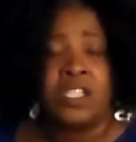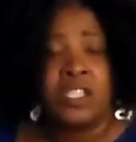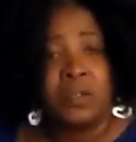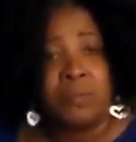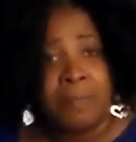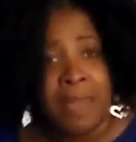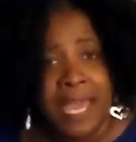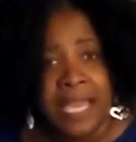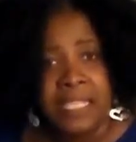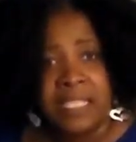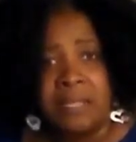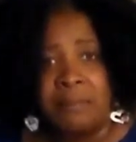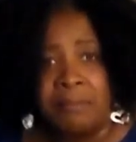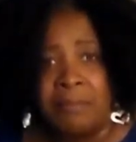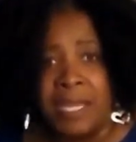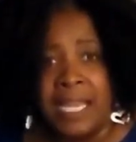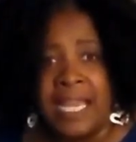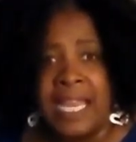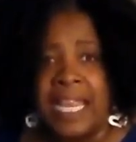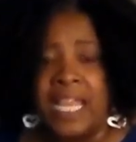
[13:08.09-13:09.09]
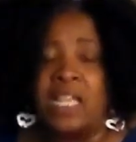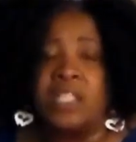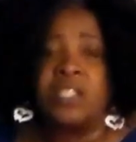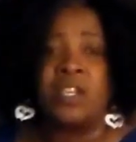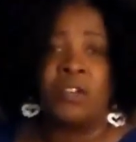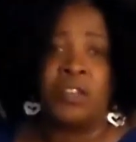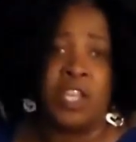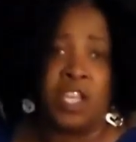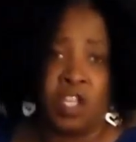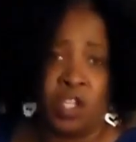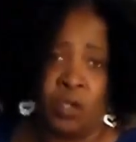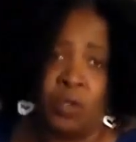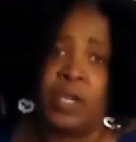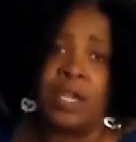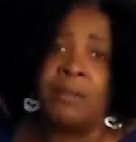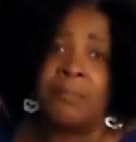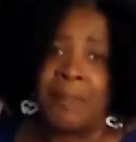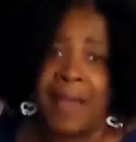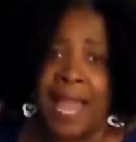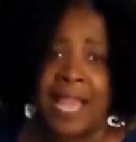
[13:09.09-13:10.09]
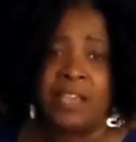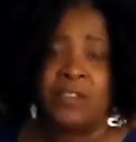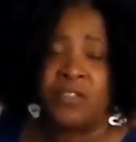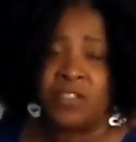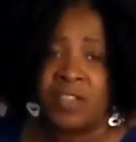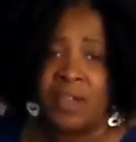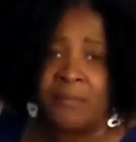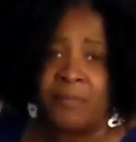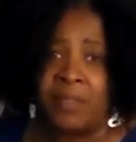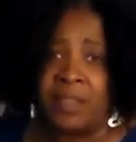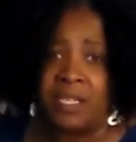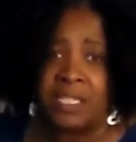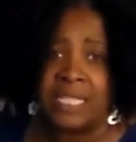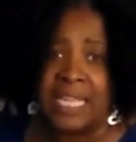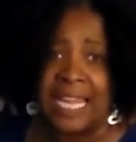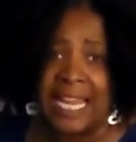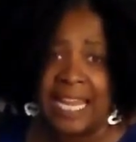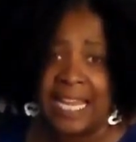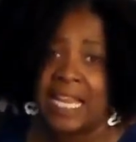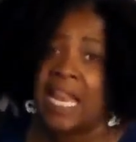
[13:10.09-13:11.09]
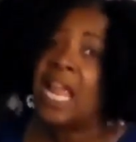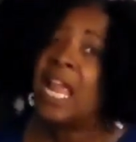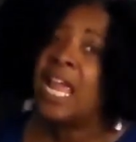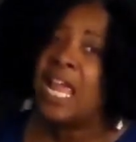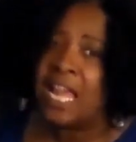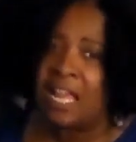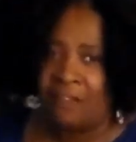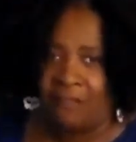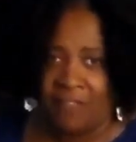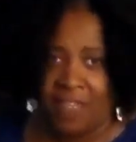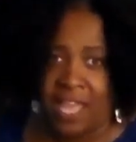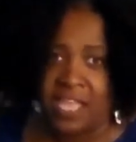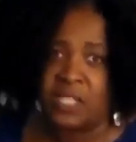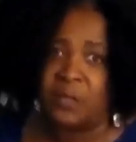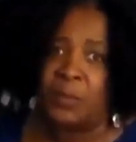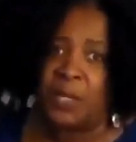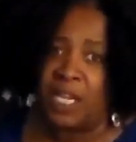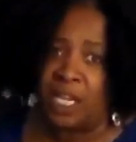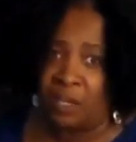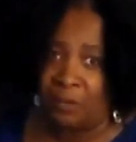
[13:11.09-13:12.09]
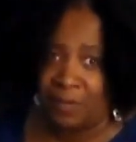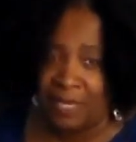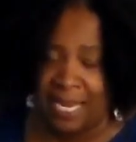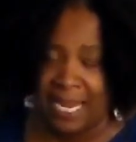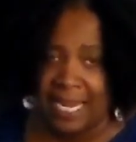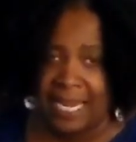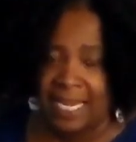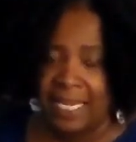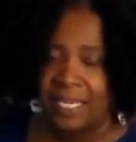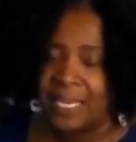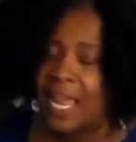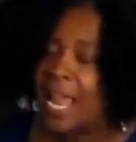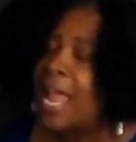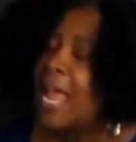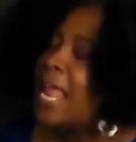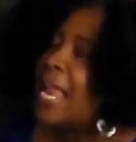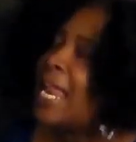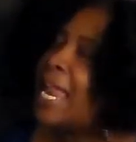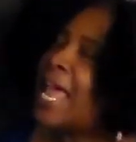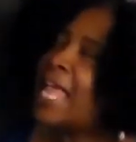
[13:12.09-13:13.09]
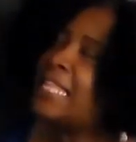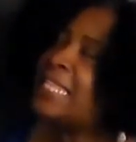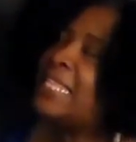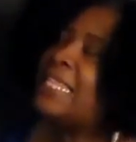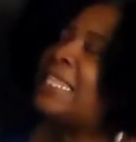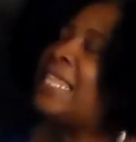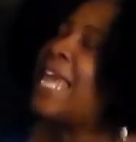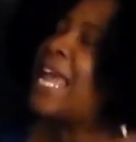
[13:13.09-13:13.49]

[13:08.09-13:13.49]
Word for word: to make some money so that you can buy you something to eat if that's what you need. Let's